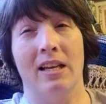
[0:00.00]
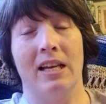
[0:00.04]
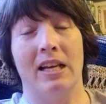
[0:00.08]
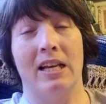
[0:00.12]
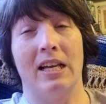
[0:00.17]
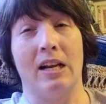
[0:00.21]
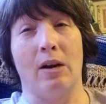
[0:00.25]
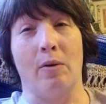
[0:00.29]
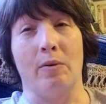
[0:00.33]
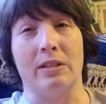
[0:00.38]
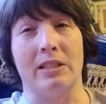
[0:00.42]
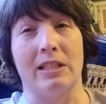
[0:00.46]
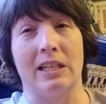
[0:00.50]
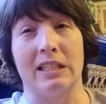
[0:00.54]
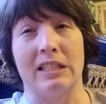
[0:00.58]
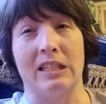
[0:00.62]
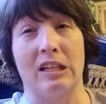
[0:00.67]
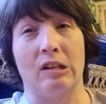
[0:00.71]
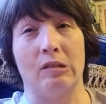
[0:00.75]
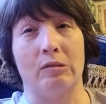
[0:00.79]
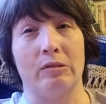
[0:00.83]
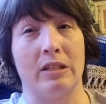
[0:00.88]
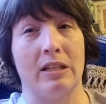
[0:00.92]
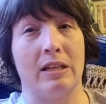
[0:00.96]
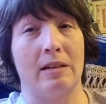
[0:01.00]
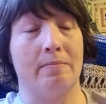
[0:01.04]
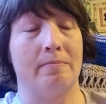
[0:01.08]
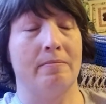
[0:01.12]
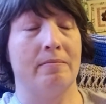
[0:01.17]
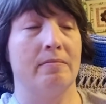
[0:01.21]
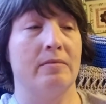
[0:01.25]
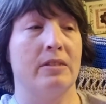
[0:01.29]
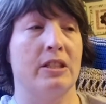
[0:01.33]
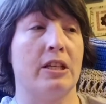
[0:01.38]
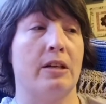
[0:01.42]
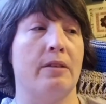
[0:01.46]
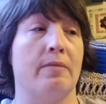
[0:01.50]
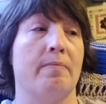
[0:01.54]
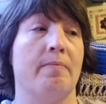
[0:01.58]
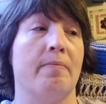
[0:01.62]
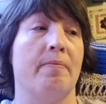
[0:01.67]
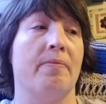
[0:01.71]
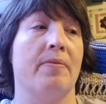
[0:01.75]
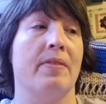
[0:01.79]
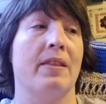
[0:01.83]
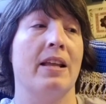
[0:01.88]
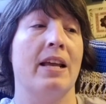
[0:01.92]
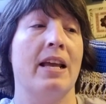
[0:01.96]
it always takes a long time. So
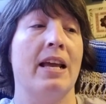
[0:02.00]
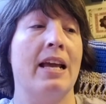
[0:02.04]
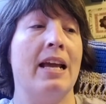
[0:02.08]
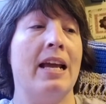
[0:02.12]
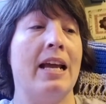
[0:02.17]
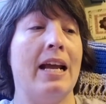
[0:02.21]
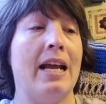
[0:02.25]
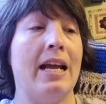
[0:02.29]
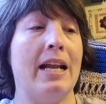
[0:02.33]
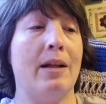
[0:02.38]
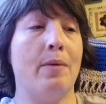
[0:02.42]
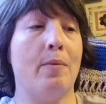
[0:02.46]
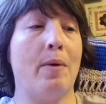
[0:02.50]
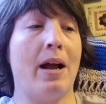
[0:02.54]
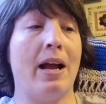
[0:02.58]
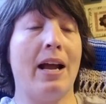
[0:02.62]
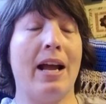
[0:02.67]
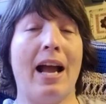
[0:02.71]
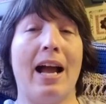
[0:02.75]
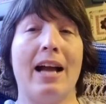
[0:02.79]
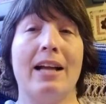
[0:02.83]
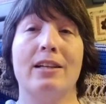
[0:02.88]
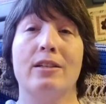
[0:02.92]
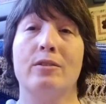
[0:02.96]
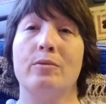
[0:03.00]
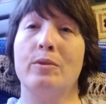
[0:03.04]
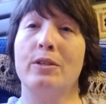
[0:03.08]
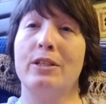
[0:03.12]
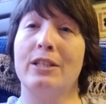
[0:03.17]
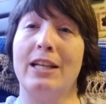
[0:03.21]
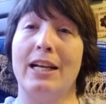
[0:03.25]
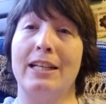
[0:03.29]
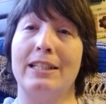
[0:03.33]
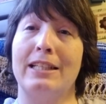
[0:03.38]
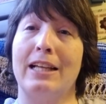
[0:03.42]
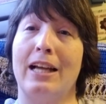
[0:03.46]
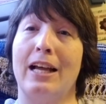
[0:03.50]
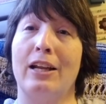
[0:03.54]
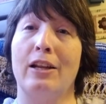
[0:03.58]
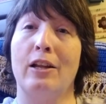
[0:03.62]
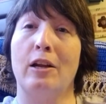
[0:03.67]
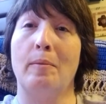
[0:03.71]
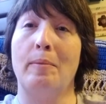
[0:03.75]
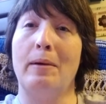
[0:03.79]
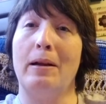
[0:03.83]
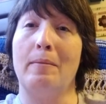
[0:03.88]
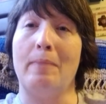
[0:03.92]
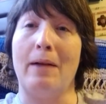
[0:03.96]
anyway, I just wanted to say a
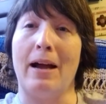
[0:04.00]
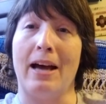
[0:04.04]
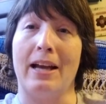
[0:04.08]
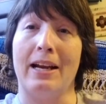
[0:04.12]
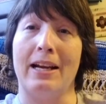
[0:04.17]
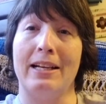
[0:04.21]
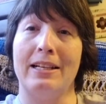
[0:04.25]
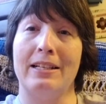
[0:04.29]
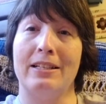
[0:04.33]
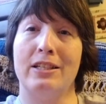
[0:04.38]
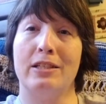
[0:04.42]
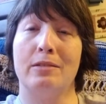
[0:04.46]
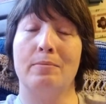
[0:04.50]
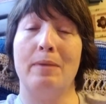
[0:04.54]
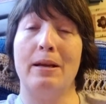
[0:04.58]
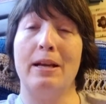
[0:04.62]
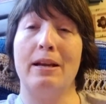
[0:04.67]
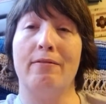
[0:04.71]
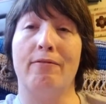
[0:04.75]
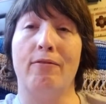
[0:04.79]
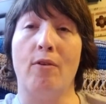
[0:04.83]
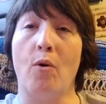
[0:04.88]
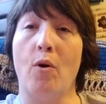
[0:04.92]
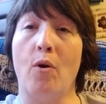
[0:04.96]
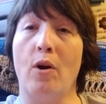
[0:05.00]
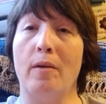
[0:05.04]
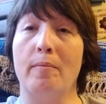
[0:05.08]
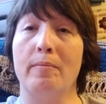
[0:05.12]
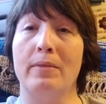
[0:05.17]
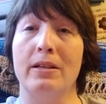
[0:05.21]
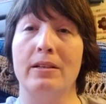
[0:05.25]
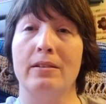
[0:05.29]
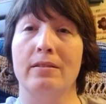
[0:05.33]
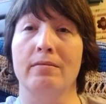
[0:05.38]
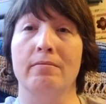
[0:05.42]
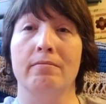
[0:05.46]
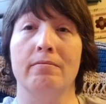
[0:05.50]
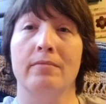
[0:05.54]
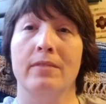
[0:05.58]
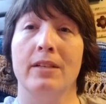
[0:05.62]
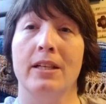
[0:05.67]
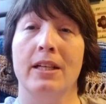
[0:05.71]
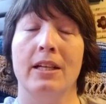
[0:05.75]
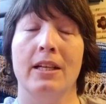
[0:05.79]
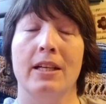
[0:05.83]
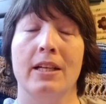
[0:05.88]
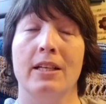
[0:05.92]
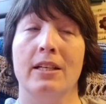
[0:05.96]
little bit about it. Just be informed.
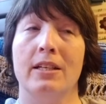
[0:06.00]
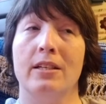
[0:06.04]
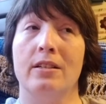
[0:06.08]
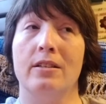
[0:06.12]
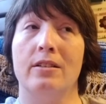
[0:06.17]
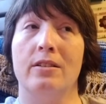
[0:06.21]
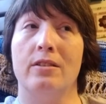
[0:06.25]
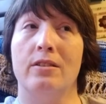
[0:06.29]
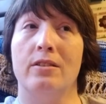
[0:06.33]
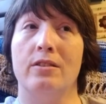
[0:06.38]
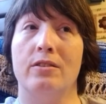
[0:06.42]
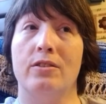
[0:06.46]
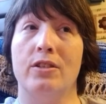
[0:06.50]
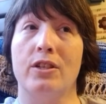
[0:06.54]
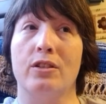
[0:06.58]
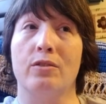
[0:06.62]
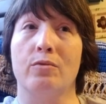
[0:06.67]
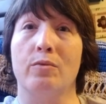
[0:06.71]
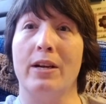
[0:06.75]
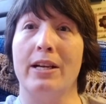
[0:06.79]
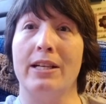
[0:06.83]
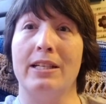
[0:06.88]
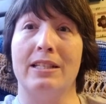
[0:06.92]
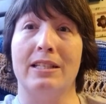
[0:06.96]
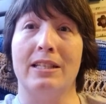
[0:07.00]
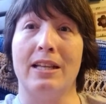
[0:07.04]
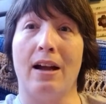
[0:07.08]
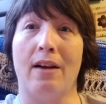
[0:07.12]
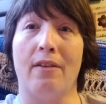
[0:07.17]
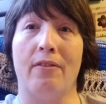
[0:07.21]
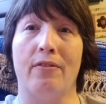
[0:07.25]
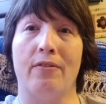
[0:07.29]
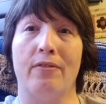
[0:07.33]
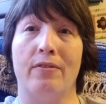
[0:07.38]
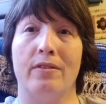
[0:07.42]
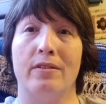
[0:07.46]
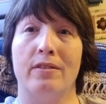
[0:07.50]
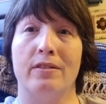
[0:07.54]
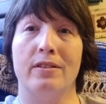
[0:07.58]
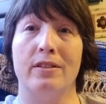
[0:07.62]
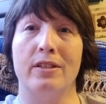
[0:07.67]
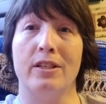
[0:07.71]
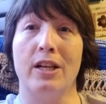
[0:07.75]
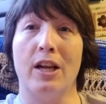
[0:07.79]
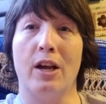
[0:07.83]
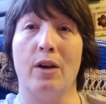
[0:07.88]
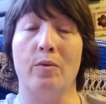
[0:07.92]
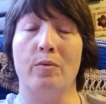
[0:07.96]
Just read stuff.
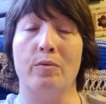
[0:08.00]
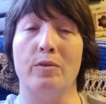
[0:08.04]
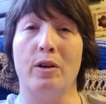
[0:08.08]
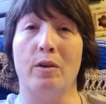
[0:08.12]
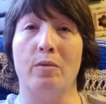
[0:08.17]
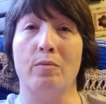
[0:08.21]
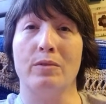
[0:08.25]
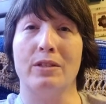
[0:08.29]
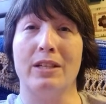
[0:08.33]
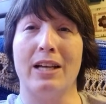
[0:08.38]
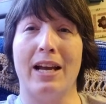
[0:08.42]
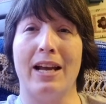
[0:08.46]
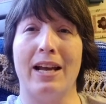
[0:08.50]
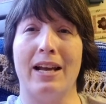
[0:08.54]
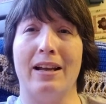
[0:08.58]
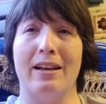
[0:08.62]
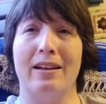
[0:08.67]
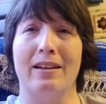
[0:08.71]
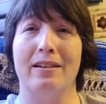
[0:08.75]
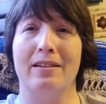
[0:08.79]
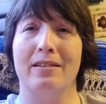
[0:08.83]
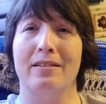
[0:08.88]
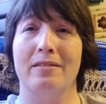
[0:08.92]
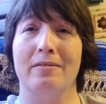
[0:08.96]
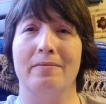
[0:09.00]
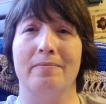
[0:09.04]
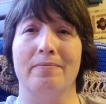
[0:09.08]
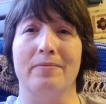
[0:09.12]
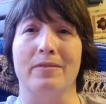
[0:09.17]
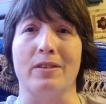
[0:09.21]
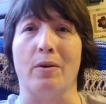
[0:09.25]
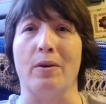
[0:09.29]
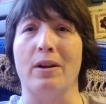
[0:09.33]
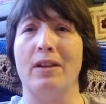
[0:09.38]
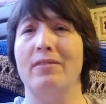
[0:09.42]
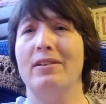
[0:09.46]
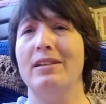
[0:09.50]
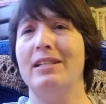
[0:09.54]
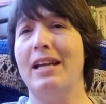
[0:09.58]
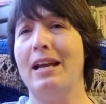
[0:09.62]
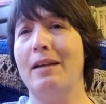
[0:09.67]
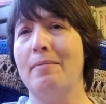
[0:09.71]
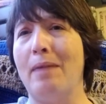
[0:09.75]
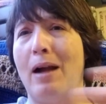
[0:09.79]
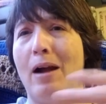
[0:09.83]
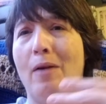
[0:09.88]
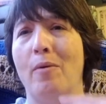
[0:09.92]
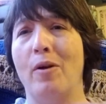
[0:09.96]
You know, don't take, don't even
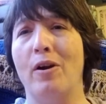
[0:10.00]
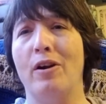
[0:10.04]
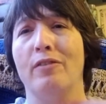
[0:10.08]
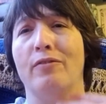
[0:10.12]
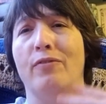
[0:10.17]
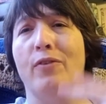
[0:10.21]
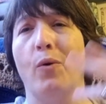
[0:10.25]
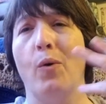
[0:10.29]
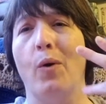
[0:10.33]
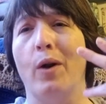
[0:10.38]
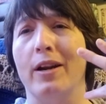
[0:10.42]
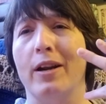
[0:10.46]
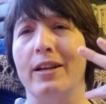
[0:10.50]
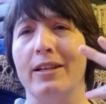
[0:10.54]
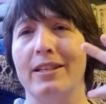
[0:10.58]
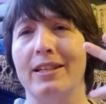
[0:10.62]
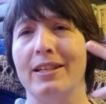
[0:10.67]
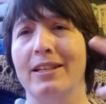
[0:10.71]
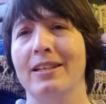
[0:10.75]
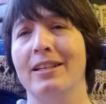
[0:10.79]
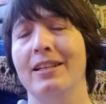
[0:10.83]
take my word for it.